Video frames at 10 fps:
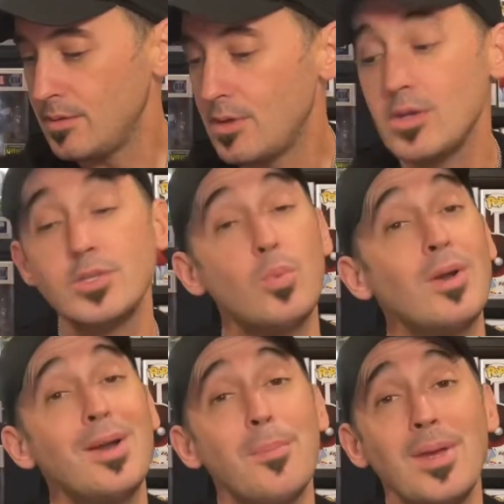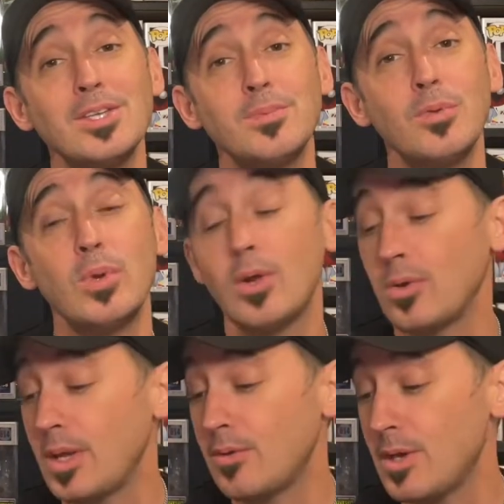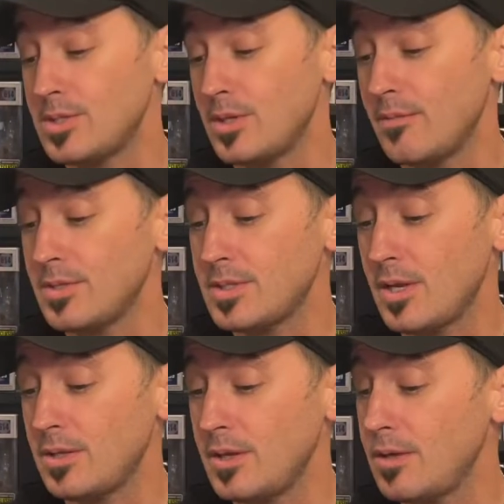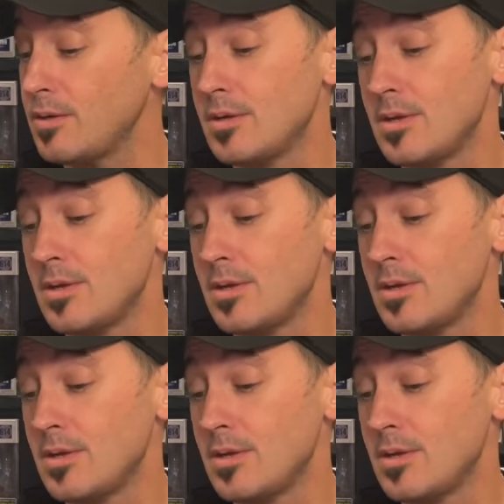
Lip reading: Because we're in a basement, we don't get great service down here.